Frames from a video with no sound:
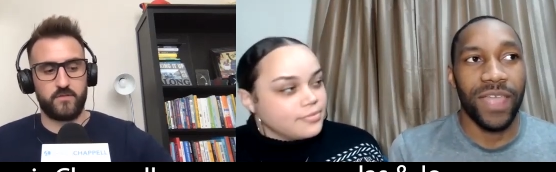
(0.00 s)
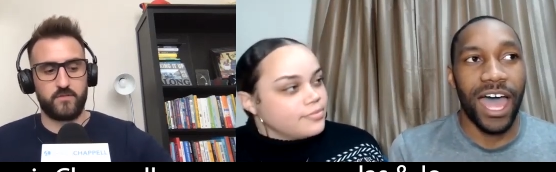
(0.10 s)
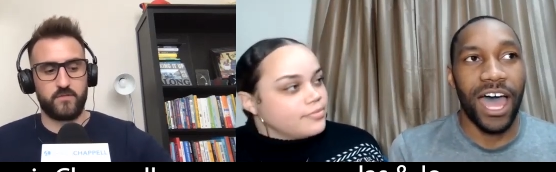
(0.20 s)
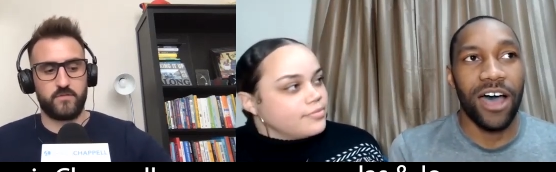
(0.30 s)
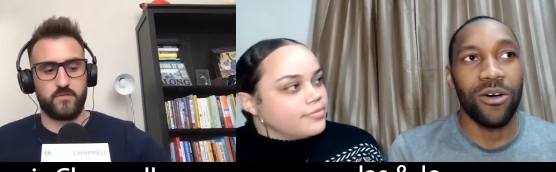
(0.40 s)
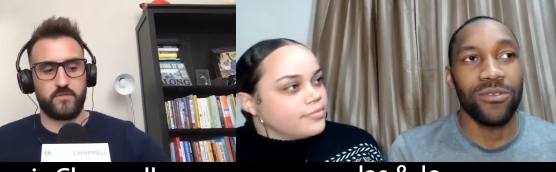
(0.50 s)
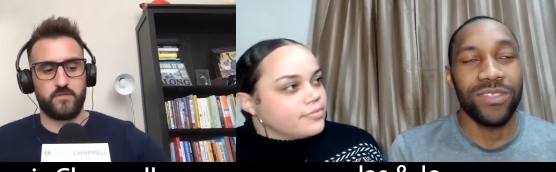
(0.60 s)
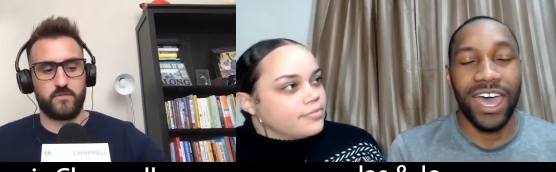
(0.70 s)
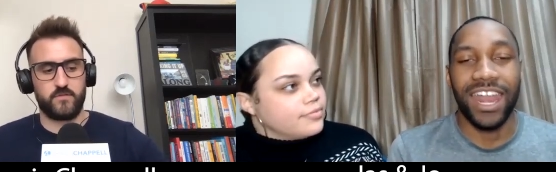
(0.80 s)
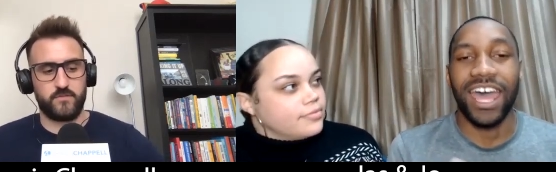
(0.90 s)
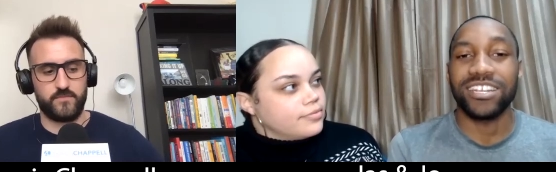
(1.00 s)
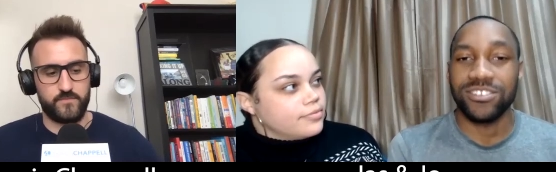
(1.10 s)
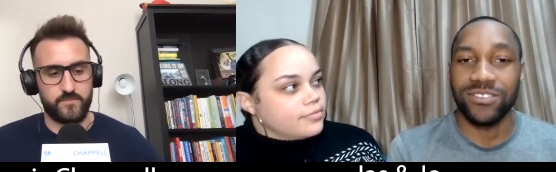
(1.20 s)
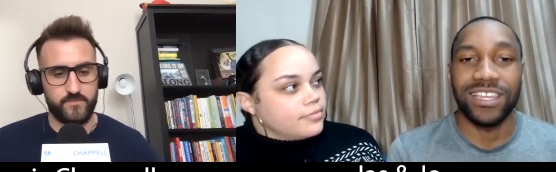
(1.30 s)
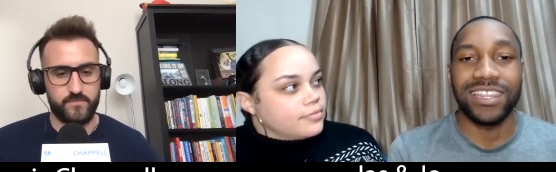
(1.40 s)
Speaker 1: how that
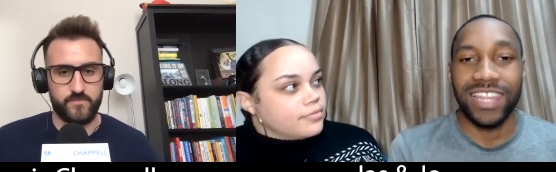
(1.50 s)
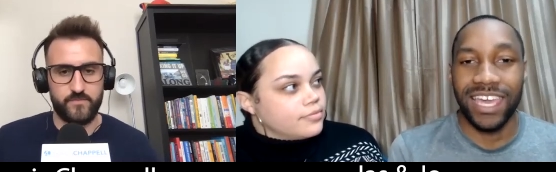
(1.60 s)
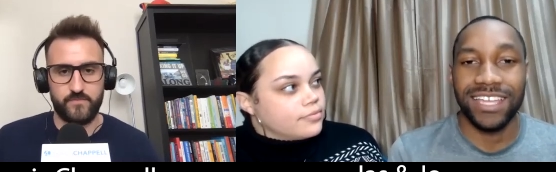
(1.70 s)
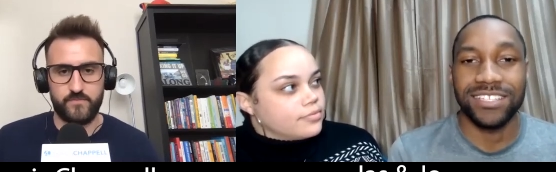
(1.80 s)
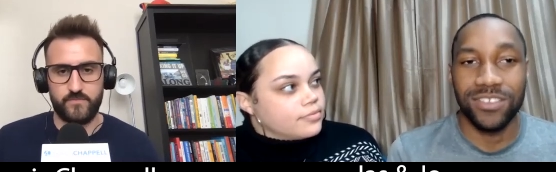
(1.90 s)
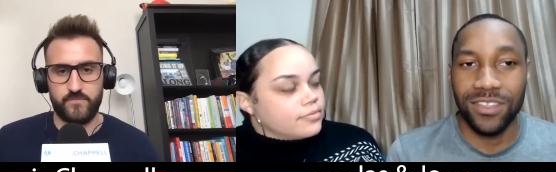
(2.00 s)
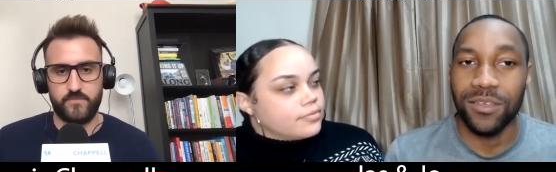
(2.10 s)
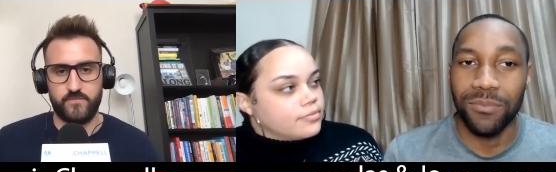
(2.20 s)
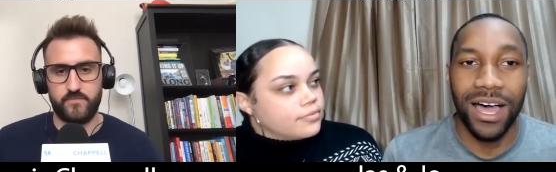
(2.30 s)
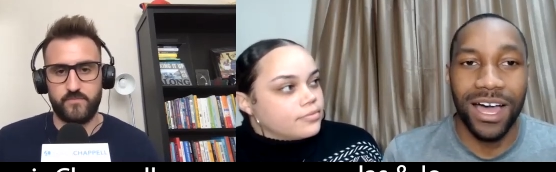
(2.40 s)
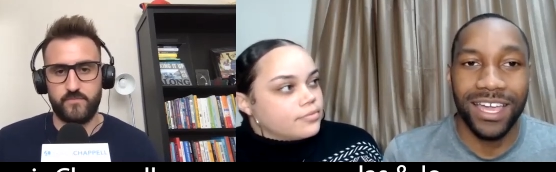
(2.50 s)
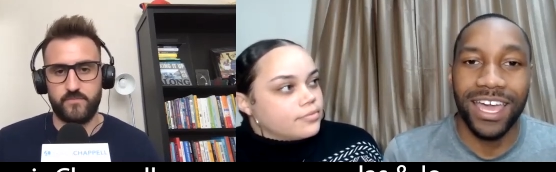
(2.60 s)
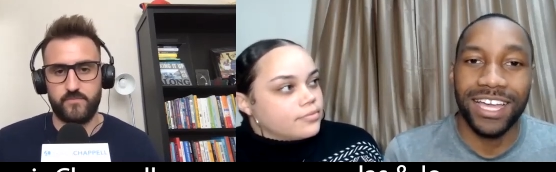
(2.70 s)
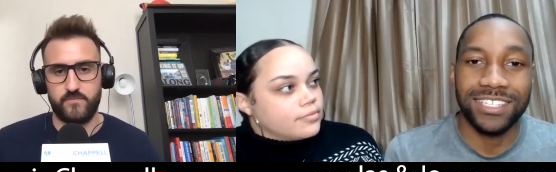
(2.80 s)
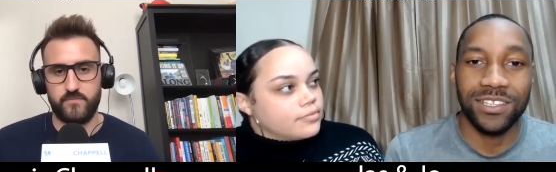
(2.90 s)
actually led to the
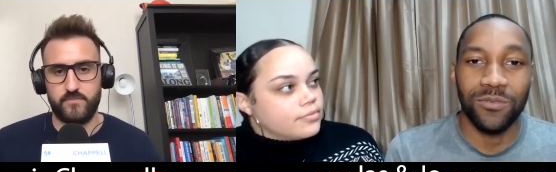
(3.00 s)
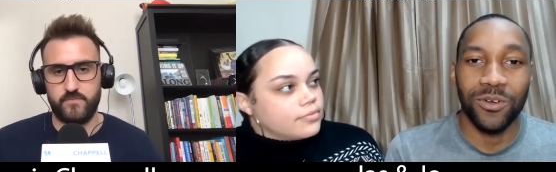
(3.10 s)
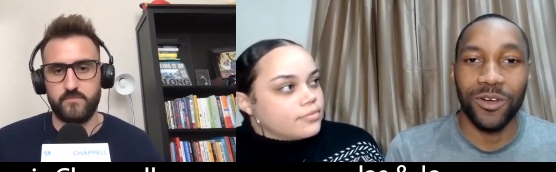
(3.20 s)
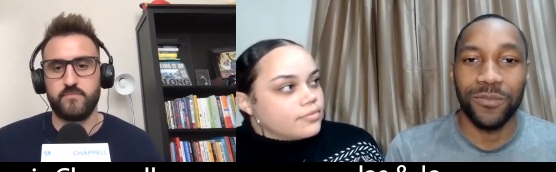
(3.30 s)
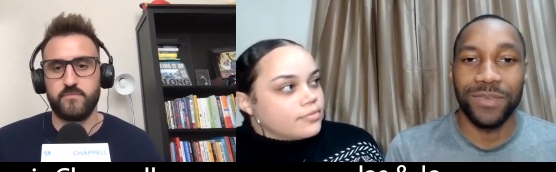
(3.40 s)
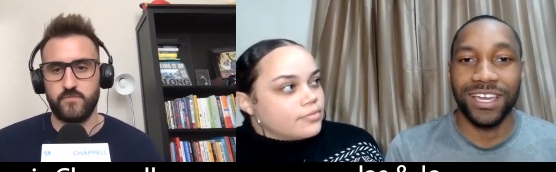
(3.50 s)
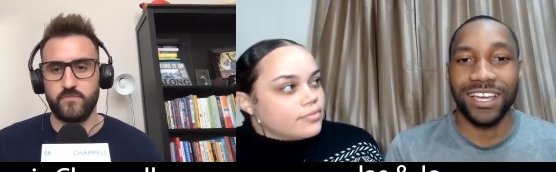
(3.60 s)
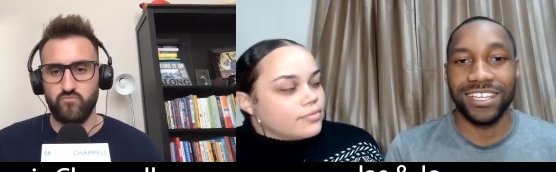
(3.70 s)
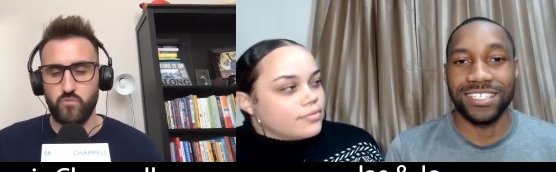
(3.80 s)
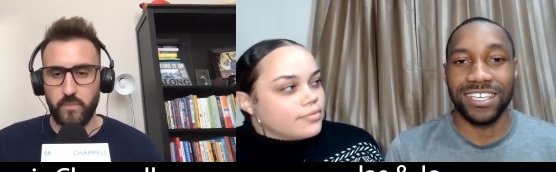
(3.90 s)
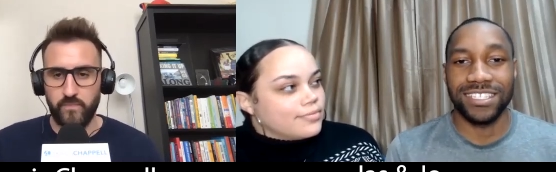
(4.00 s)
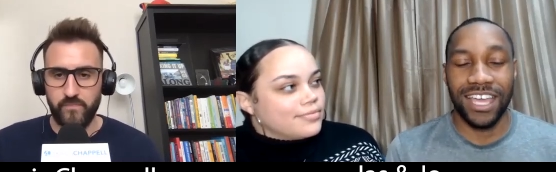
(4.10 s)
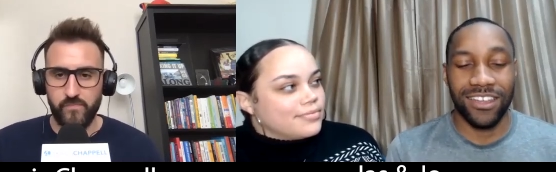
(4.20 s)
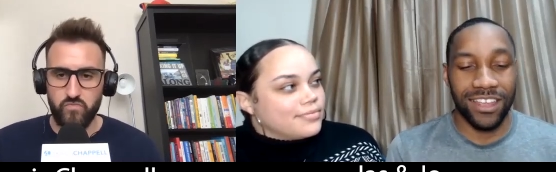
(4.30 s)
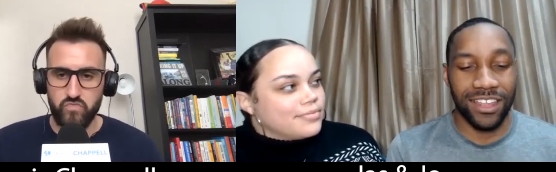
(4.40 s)
podcasting world because it
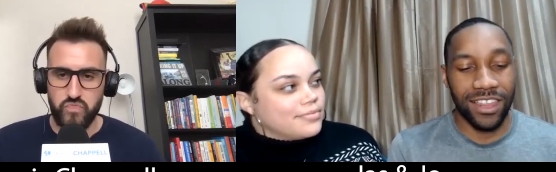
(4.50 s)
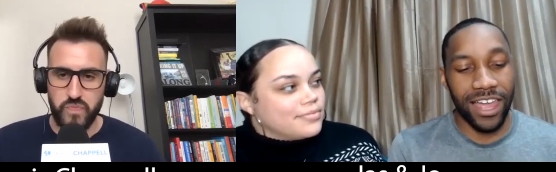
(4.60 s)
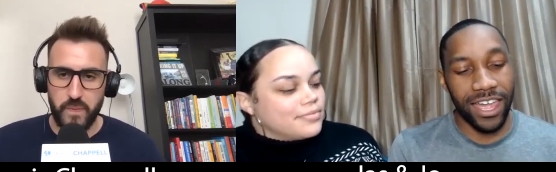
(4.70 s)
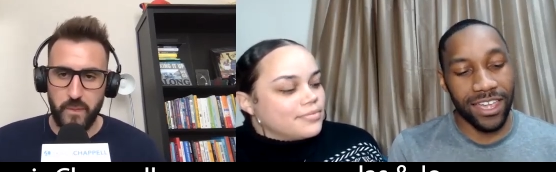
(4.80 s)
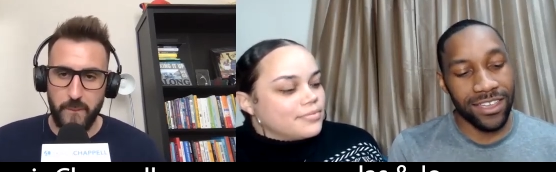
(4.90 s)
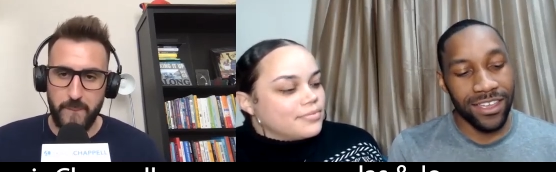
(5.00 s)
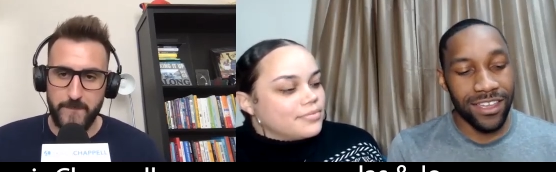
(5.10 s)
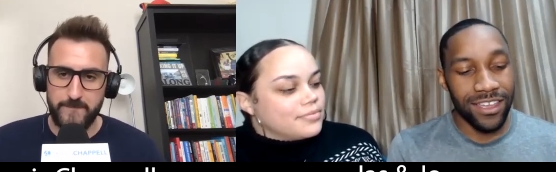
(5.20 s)
sounded like